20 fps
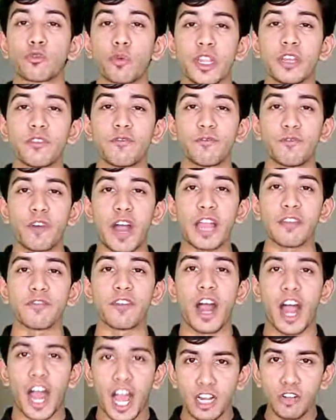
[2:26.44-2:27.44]

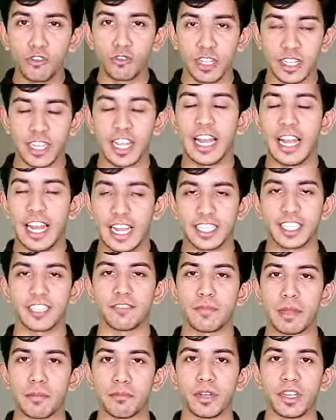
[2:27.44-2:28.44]
2,500 elective
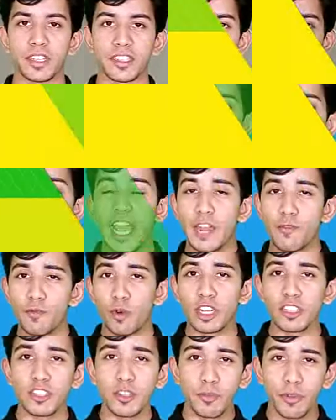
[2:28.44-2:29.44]
members. In
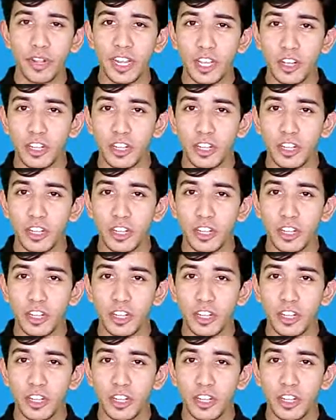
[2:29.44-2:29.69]
what is a pretty